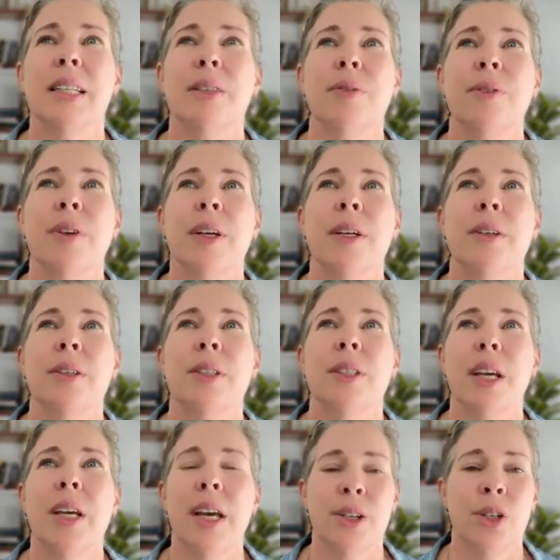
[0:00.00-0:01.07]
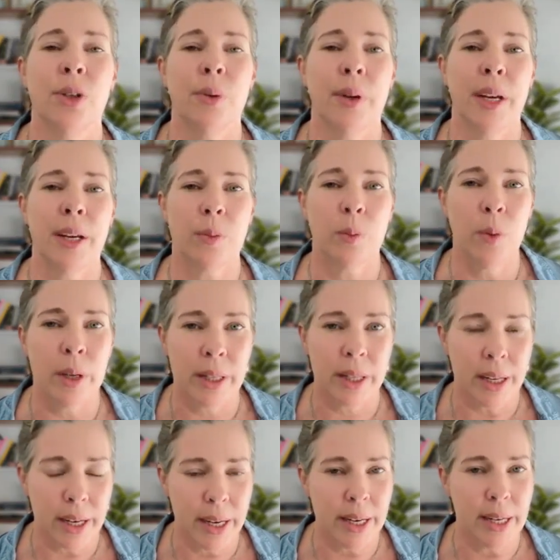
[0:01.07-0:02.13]
figures and doing it with
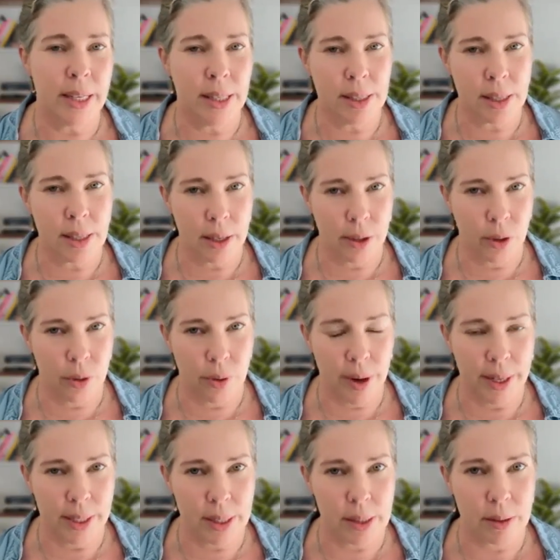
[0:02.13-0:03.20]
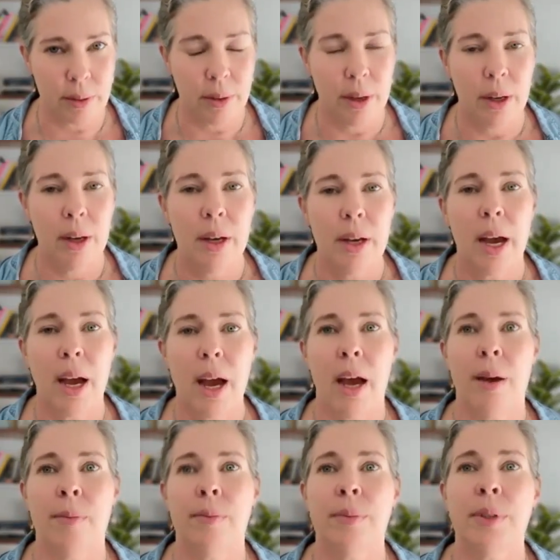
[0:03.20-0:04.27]
ease and grace.
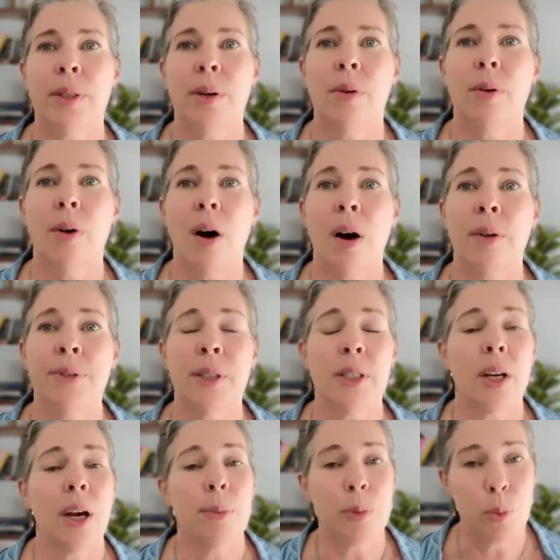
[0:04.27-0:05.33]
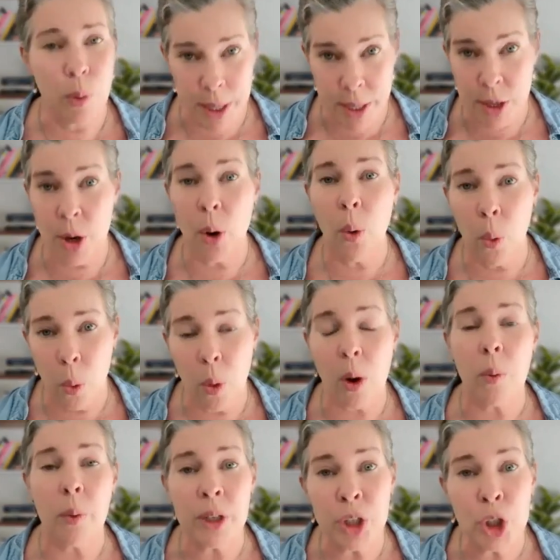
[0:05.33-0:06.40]
So oftentimes we know
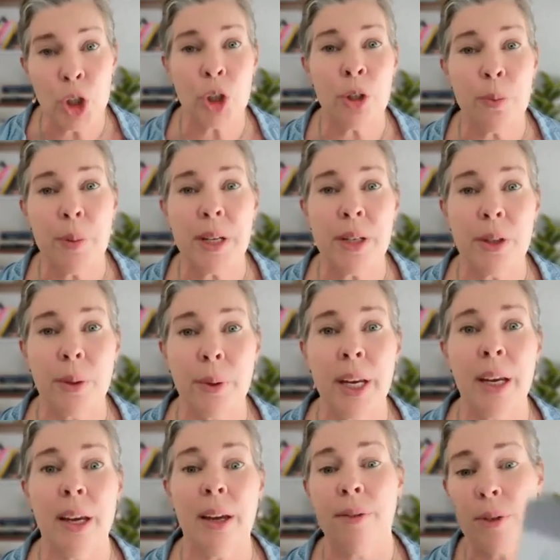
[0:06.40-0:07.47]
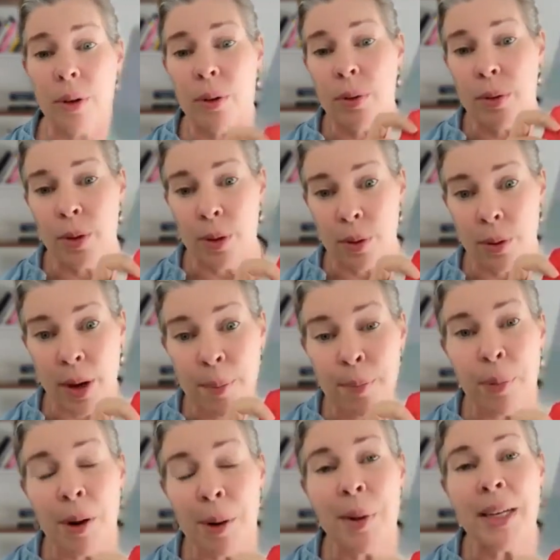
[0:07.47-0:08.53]
what we should be doing if you're
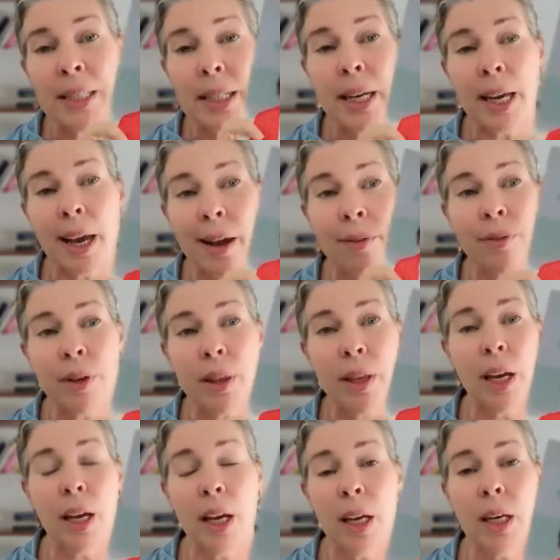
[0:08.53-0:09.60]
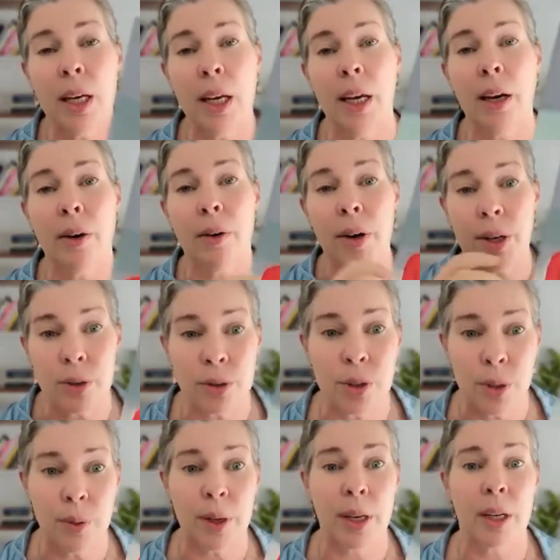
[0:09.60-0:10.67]
implementing everything in here and you're
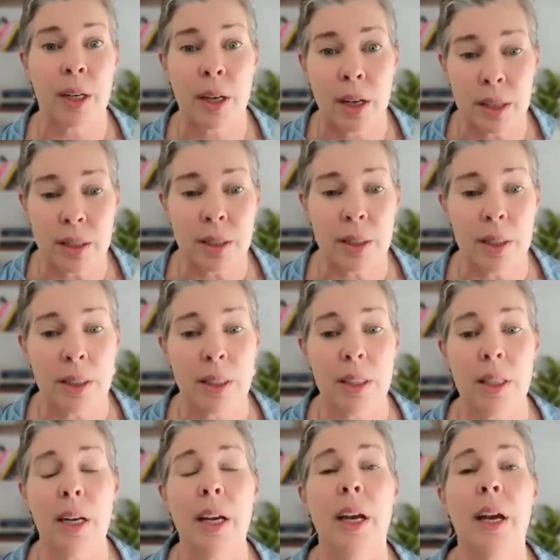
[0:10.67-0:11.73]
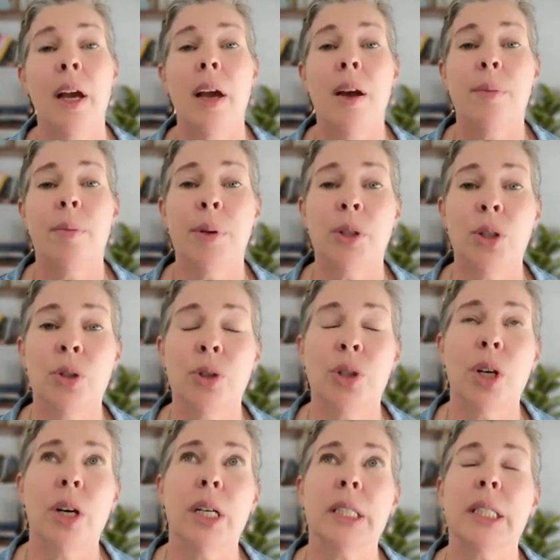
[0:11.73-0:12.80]
doing it consistently, but you
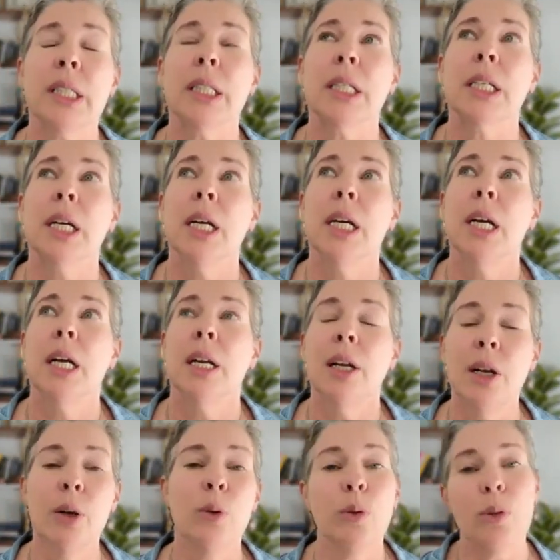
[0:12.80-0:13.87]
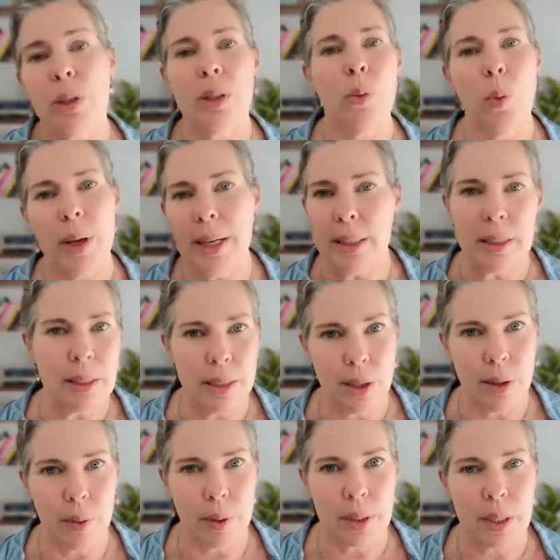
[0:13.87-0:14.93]
just lose the will to
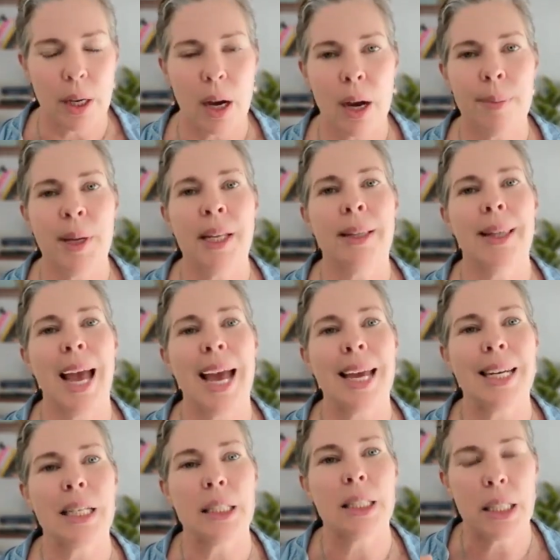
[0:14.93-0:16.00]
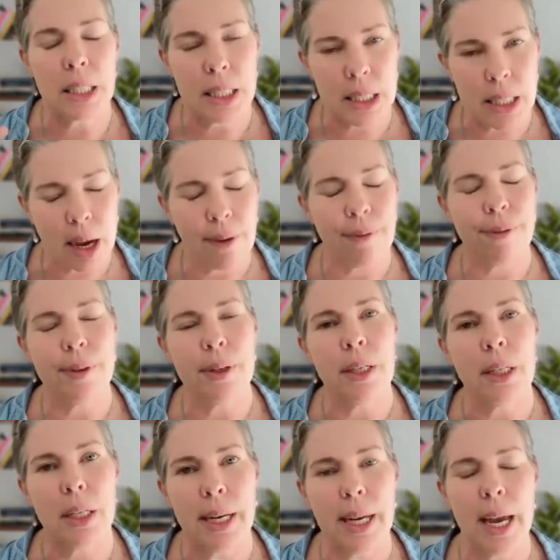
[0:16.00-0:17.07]
do it. I mean, that has
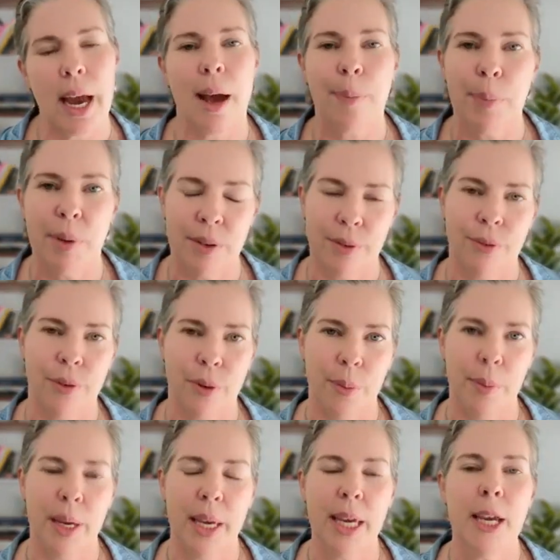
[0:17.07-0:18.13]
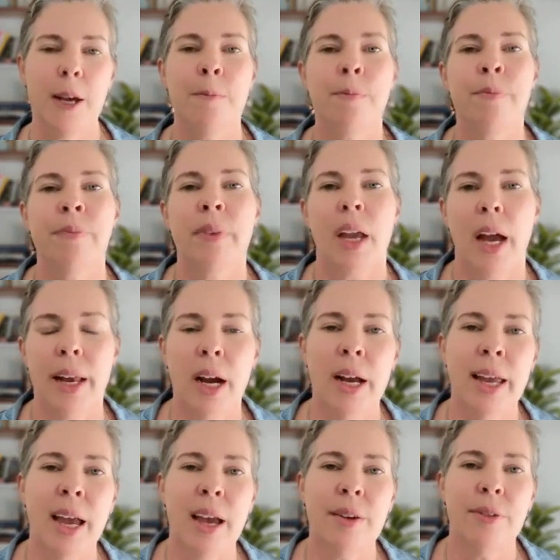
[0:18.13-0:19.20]
definitely happened for me. And I
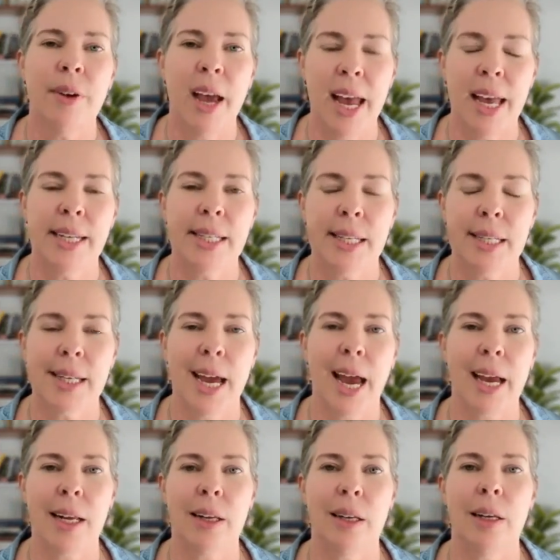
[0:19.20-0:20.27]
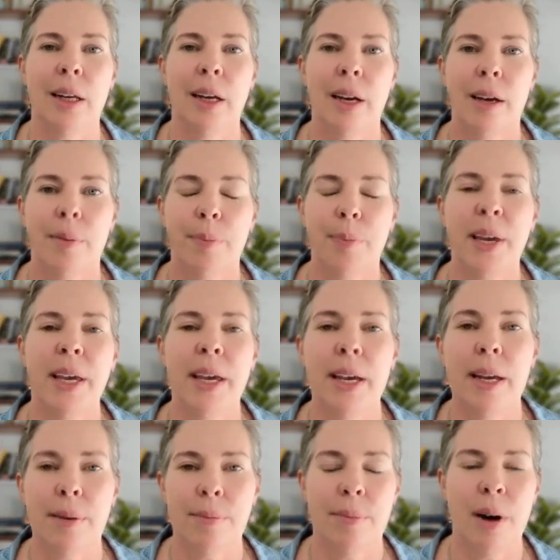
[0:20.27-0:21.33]
have had to tackle
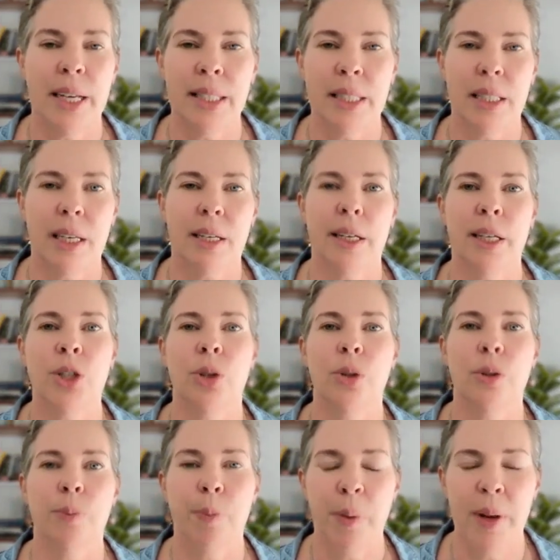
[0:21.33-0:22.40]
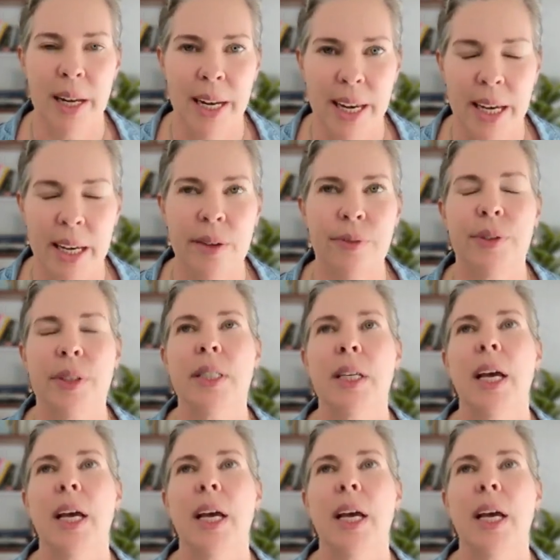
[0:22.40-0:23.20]
big mindset issues, beliefs,